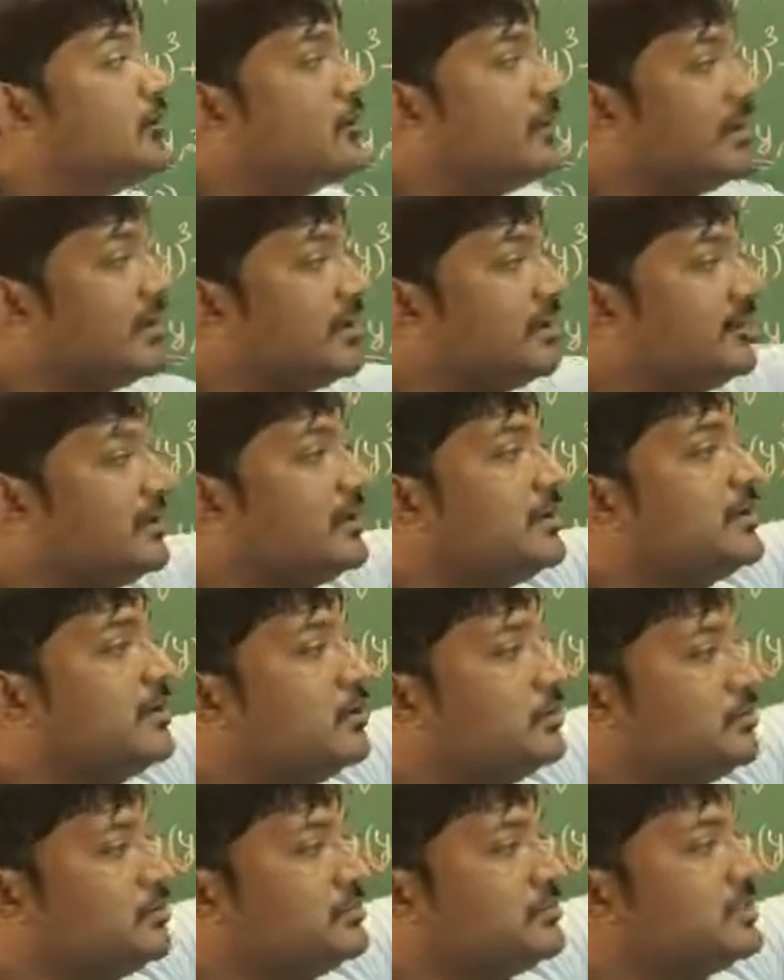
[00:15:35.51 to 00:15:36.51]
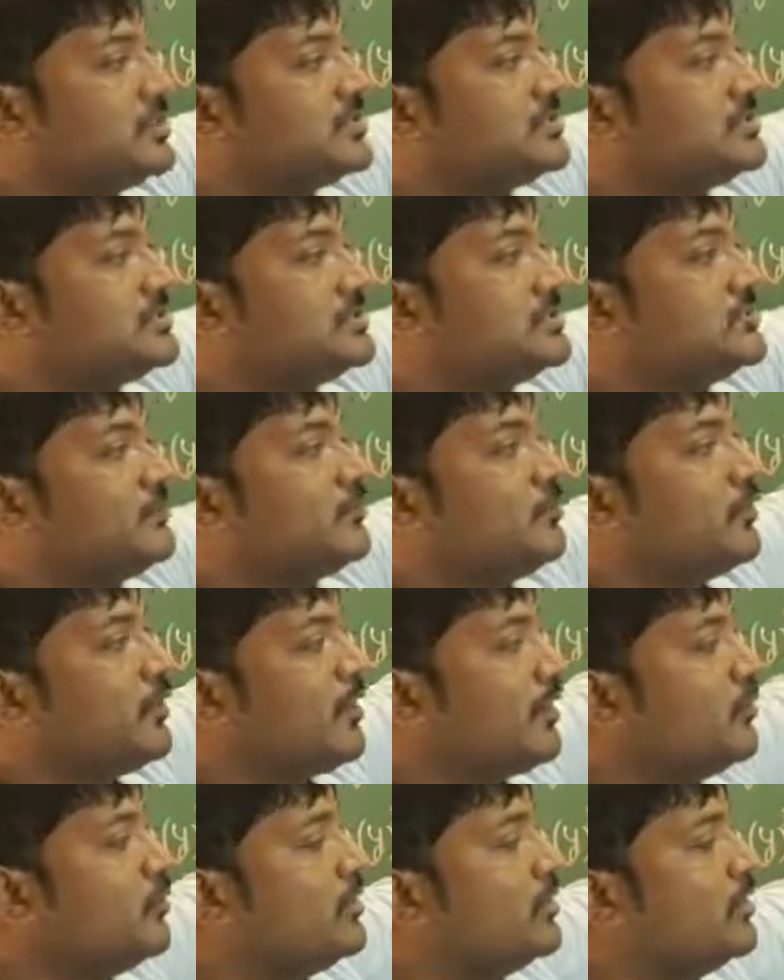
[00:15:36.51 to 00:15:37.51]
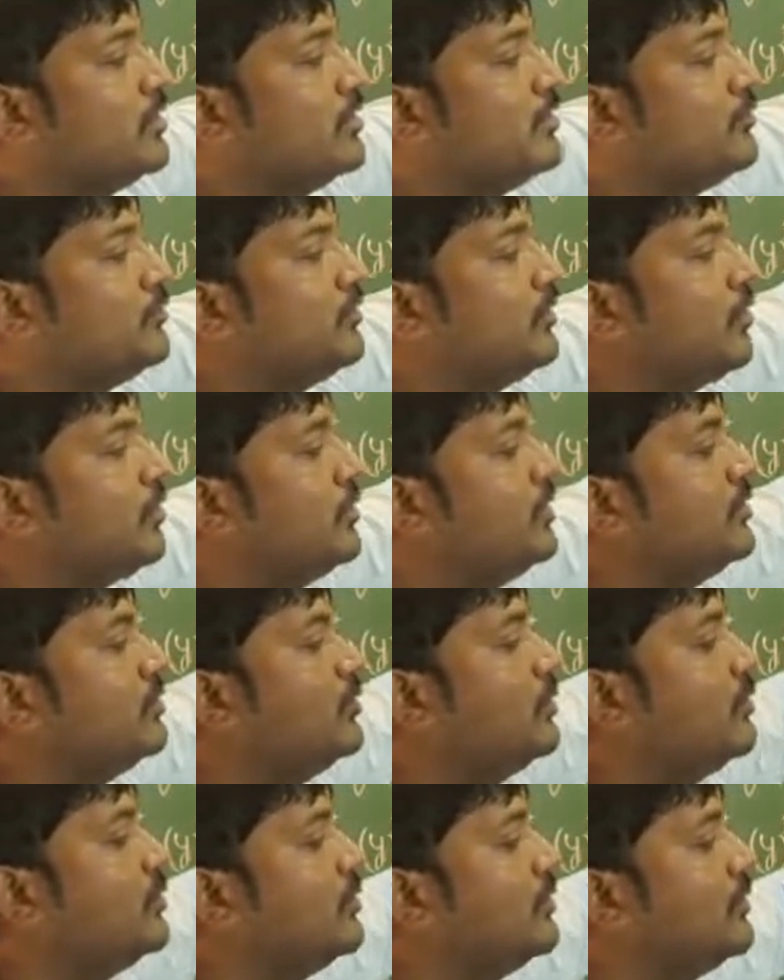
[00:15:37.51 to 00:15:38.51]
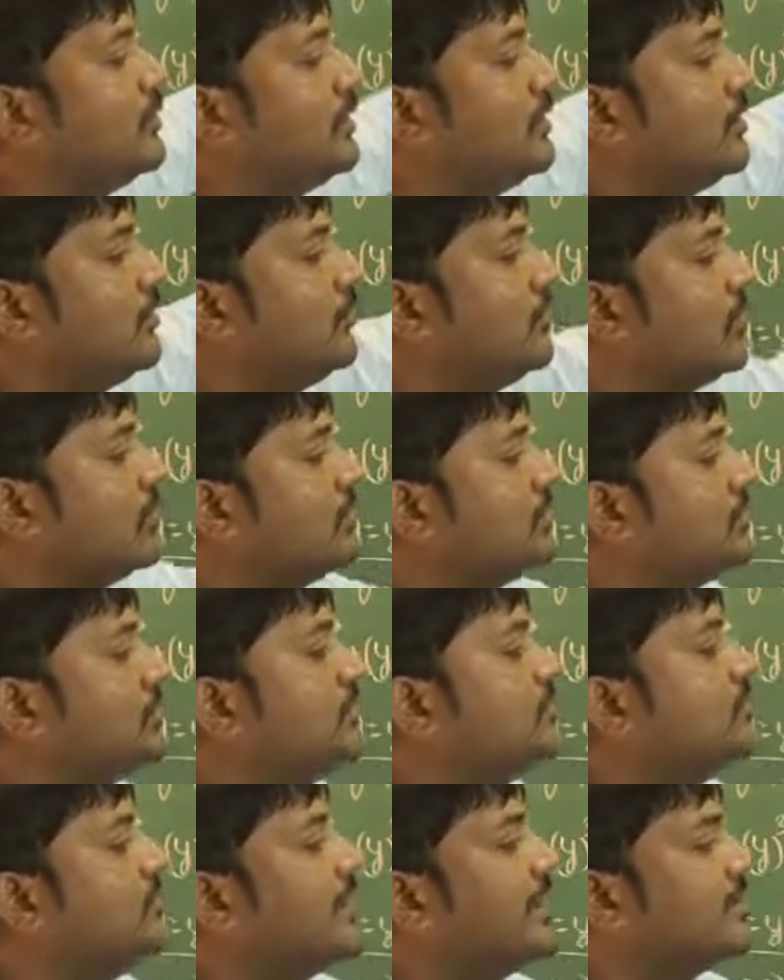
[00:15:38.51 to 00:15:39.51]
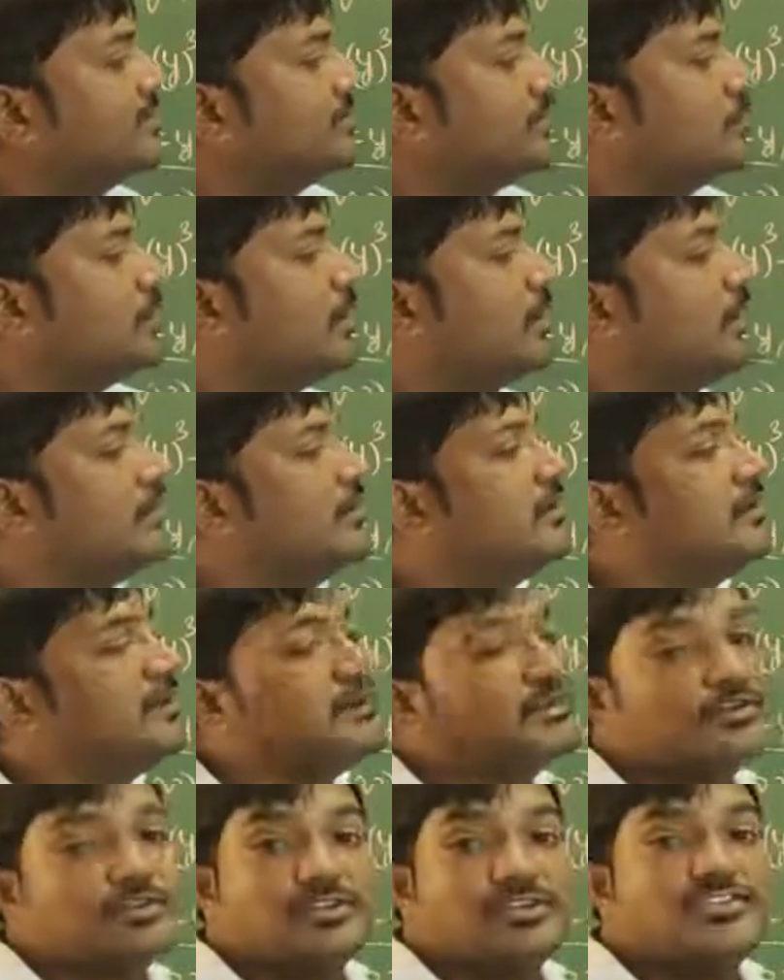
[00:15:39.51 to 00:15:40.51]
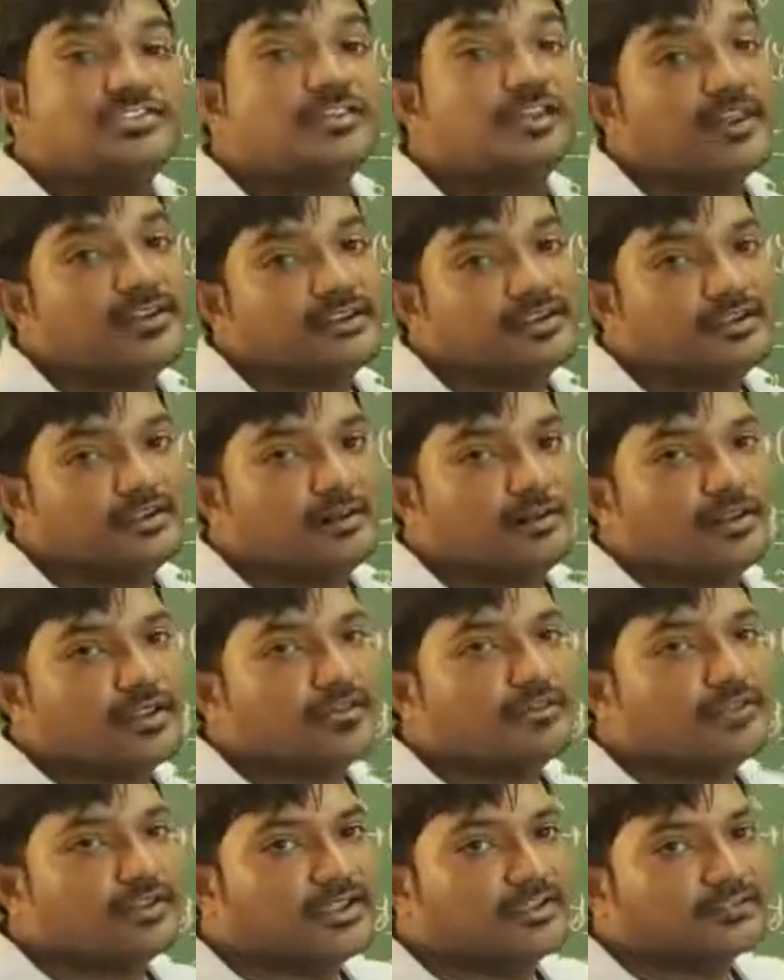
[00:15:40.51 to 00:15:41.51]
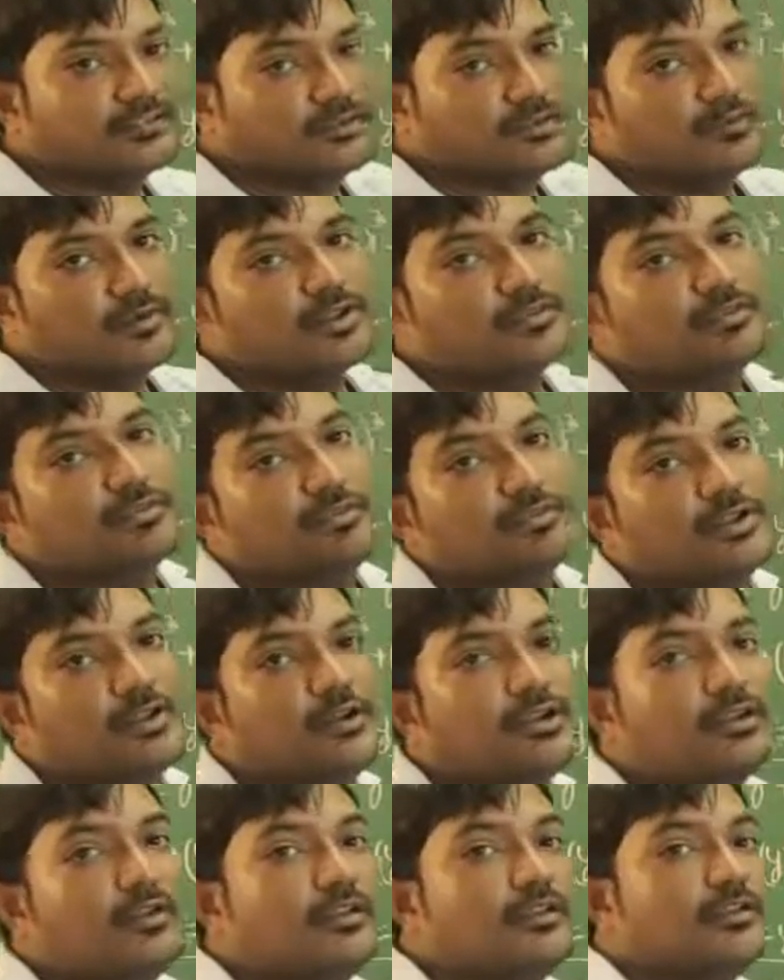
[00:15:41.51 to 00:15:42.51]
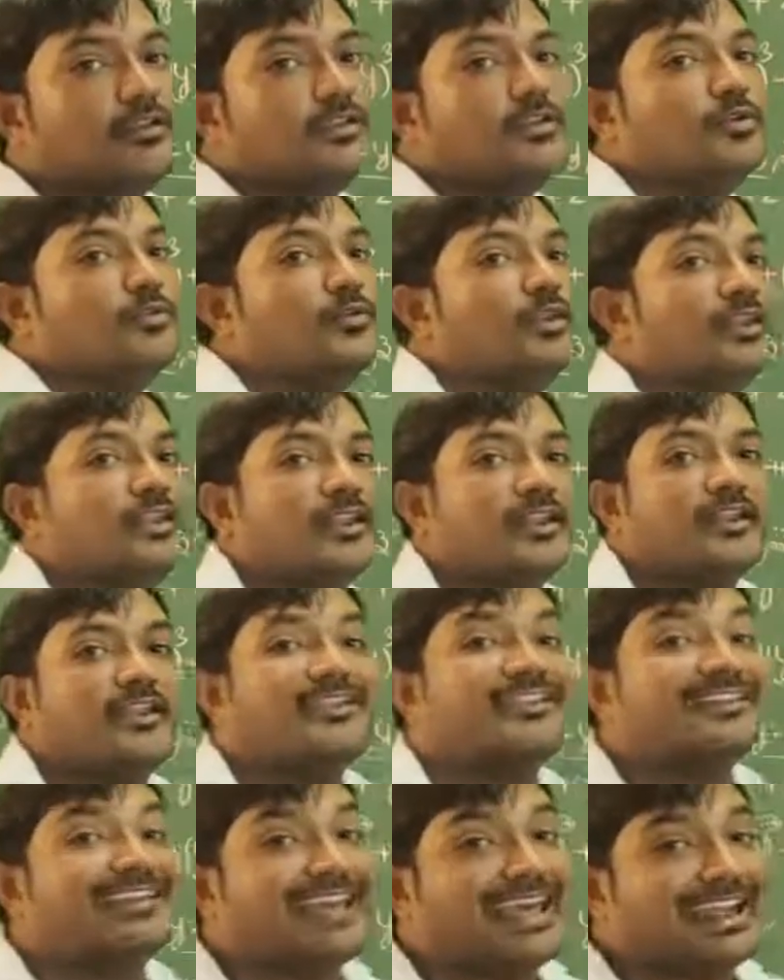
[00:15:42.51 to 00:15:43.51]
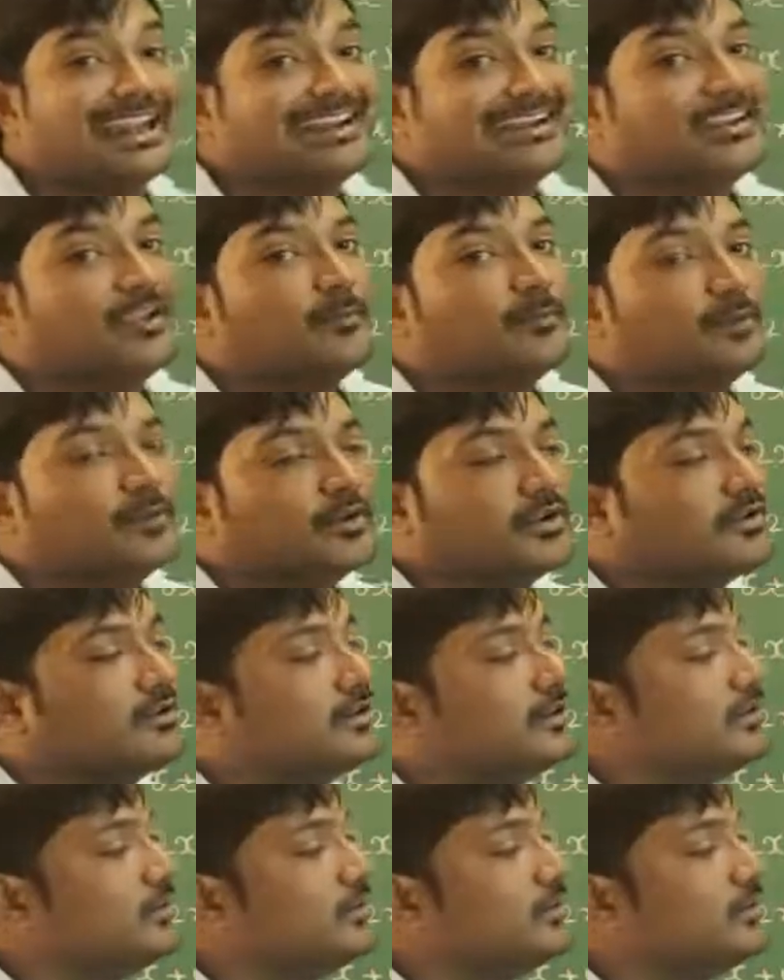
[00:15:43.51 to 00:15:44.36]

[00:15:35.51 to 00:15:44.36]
Whenever you just found out this x and y, just write it down as x and y so that you will get a clarity about it.